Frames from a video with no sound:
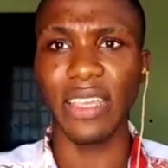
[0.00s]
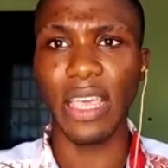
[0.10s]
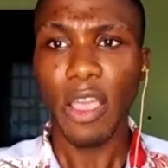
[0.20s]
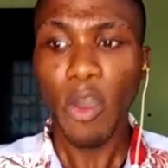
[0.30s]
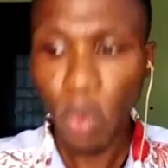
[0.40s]

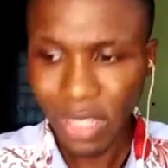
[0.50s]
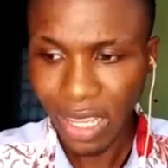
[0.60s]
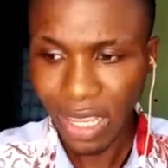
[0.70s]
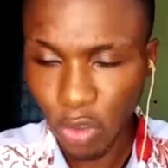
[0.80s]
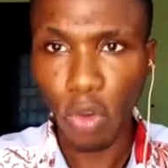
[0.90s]
What are they
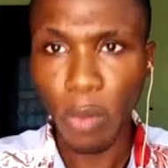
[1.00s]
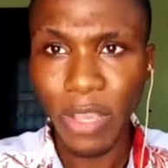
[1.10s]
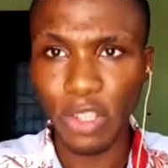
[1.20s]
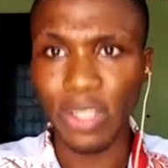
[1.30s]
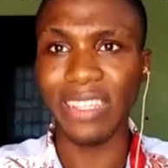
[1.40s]
doing to make
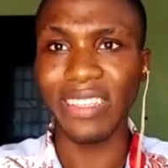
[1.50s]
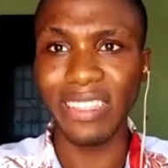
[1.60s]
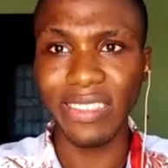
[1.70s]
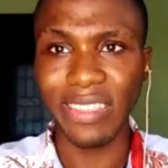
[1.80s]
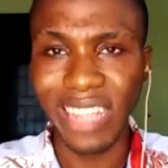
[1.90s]
sure that
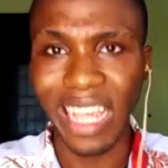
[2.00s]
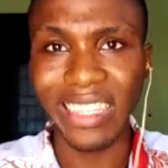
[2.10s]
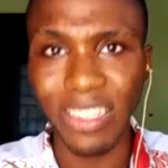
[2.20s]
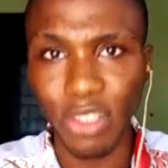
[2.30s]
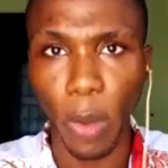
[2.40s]
things like
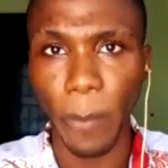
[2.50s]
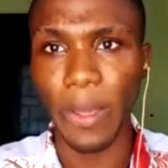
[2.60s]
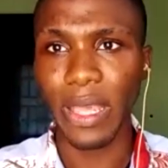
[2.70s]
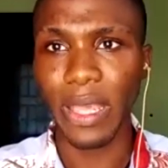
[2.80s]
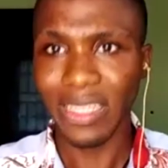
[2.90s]
this stop
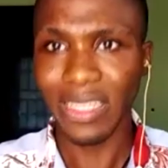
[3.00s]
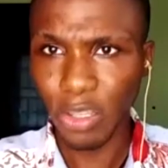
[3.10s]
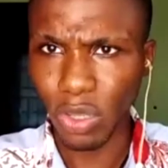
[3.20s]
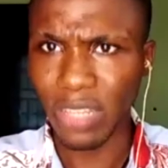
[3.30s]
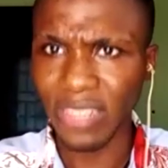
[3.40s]
in this
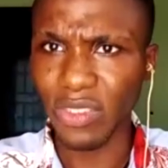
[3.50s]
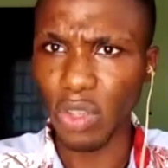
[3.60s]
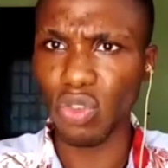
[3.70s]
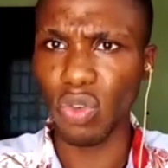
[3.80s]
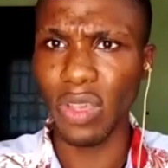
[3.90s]
21st
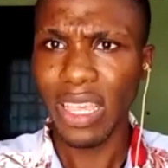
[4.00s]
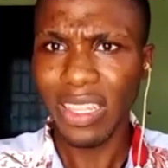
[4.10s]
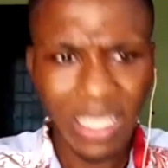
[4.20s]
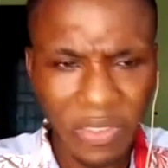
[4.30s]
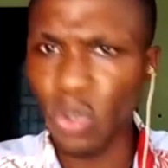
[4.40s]
century? This
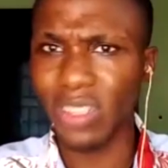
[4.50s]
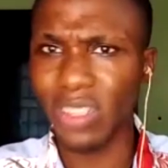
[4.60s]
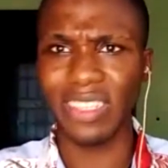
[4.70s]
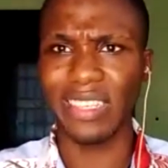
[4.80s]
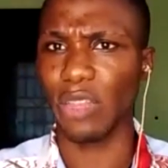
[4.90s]
video is this
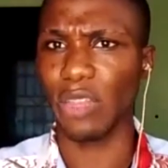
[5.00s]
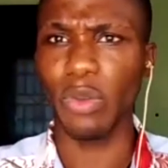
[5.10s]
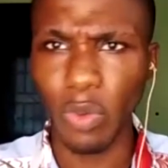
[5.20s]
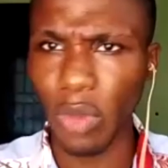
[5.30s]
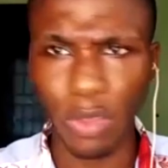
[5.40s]
year. I don't
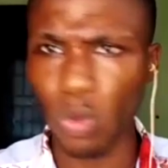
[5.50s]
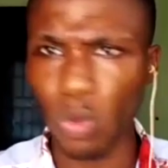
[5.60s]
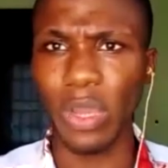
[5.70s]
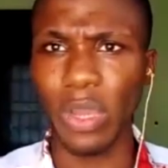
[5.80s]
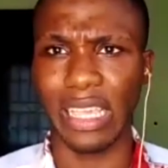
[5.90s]
know
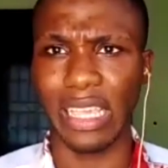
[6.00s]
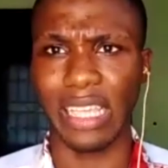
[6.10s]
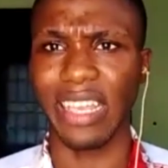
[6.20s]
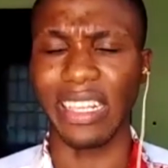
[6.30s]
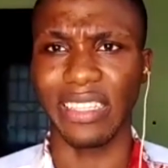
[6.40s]
when
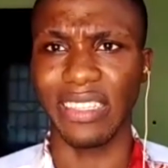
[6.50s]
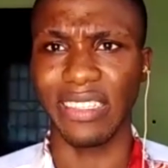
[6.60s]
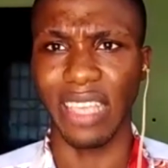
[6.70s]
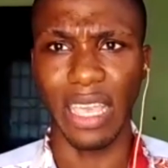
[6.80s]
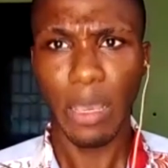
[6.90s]
exactly this year,
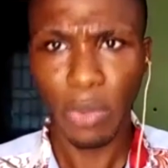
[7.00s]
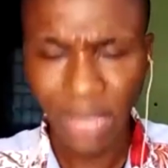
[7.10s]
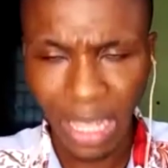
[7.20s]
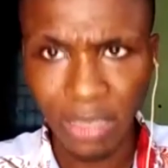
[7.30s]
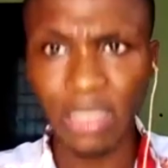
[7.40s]
but
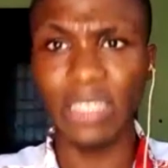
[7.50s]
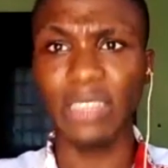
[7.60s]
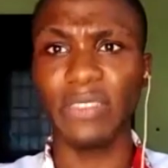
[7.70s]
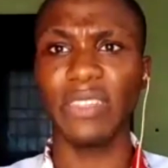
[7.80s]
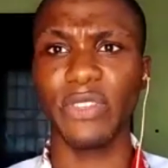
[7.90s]

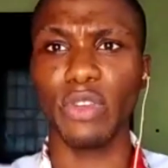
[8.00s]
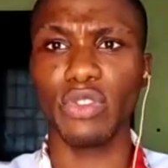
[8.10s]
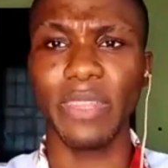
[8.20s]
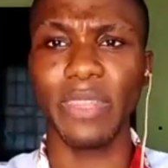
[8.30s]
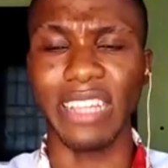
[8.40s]
this video is
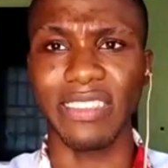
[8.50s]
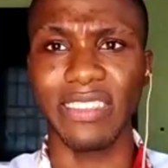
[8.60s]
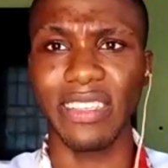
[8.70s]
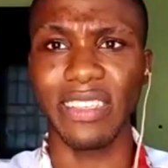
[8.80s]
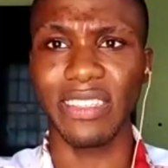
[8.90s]
something that is
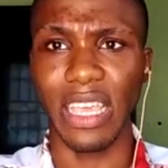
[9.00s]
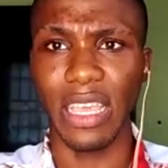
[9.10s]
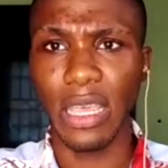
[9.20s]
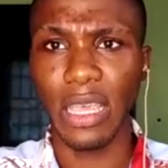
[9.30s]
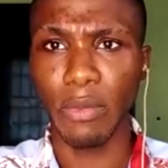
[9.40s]
this year,
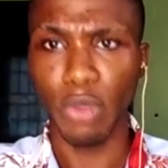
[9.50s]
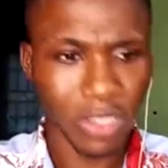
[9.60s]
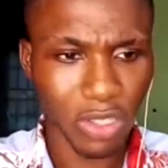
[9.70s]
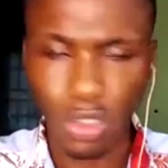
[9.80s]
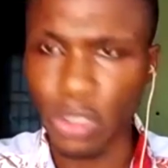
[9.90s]
because
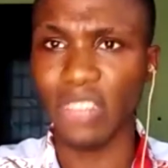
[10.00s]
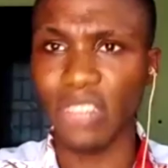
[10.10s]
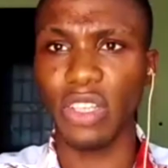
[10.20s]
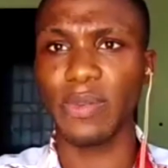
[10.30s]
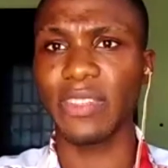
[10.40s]
it has just
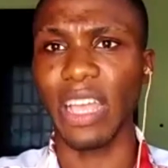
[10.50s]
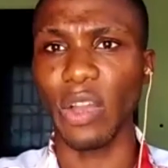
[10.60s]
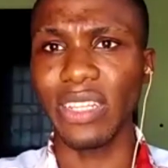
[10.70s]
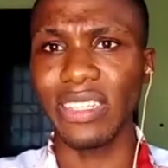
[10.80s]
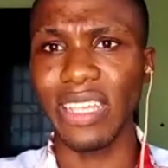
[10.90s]
been
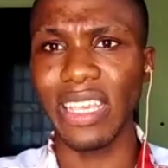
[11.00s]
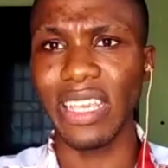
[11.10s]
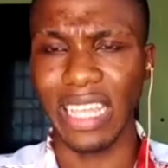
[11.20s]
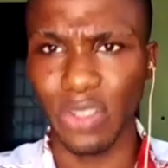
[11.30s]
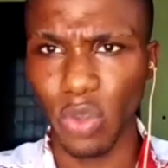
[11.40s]
circulating again, and I
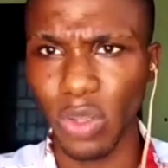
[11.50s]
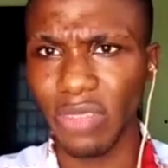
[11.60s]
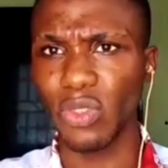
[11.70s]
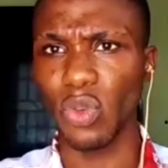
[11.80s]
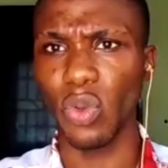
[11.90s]
saw the
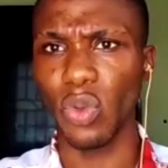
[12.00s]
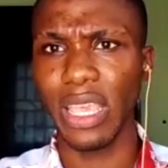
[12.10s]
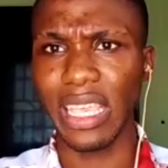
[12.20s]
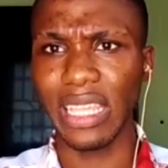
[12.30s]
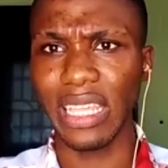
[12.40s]
video
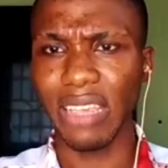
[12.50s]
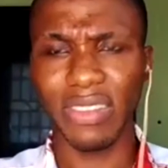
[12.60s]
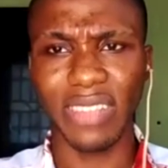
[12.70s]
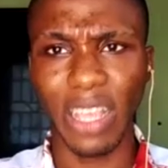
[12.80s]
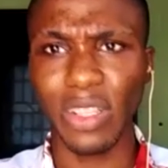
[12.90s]
again. It
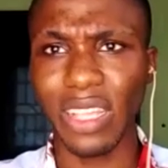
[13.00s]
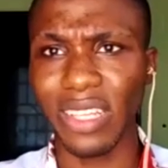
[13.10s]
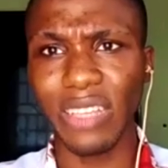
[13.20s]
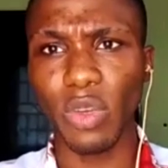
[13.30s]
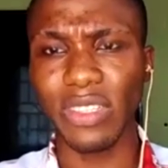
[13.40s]
circulated. I said it
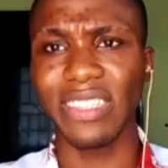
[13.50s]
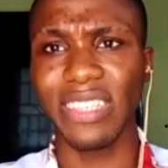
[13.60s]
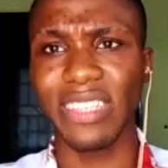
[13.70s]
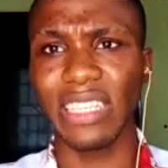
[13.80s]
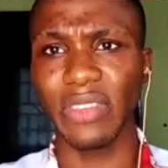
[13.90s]
was this year's
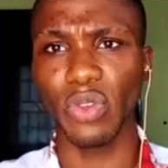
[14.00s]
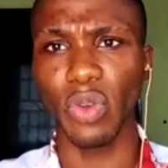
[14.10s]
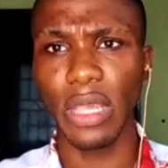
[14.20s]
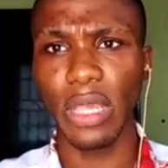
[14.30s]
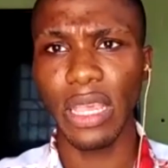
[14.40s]
video.
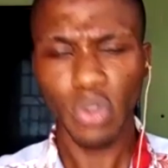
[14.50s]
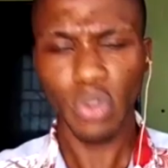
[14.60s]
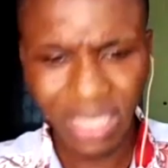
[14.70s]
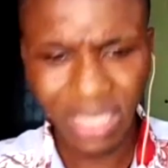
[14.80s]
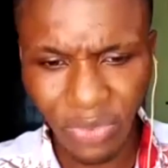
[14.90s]
Just
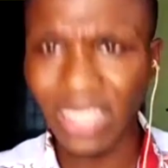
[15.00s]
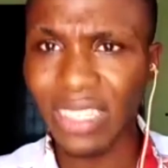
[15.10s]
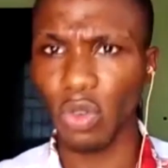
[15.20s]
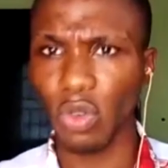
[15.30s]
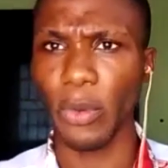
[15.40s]
different things
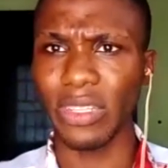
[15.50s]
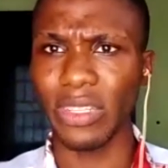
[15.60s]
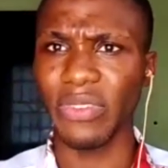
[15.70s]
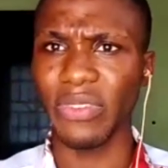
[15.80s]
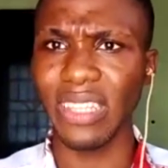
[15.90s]
upon
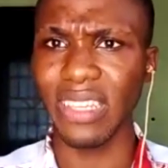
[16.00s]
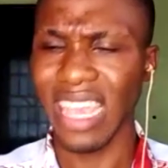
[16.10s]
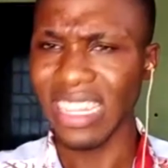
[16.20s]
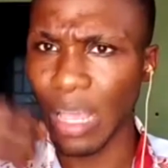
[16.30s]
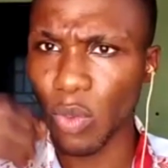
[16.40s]
different things. And
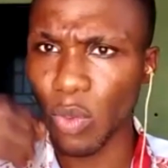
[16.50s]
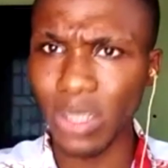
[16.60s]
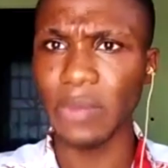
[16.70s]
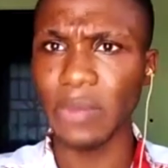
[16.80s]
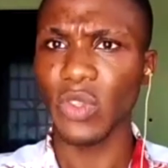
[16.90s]
I wonder,
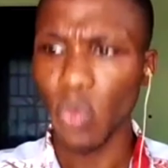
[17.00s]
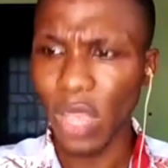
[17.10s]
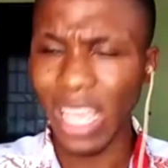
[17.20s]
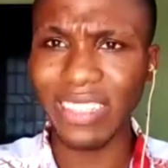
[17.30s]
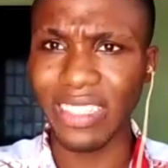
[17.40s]
where
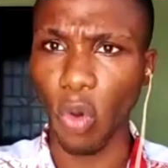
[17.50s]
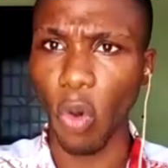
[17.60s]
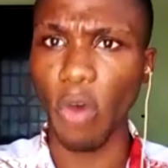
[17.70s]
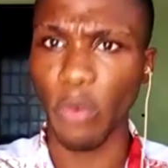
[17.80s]
is the call for